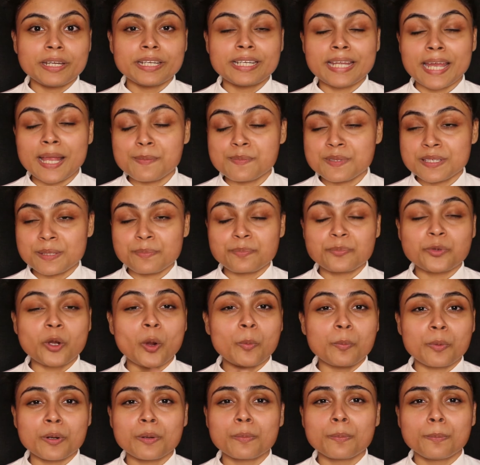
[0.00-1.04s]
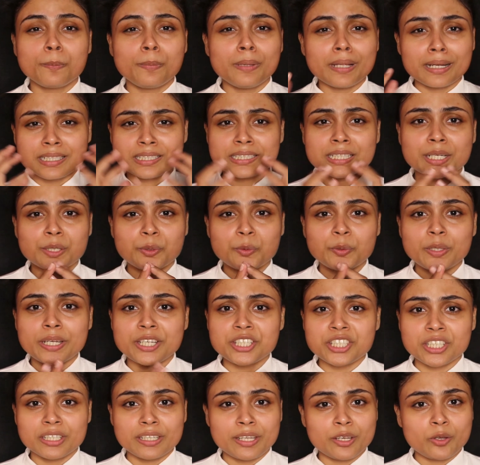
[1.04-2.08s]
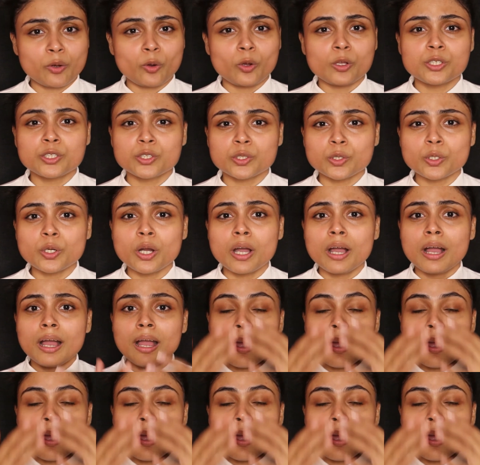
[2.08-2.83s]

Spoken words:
it helps in proper blood circulation and also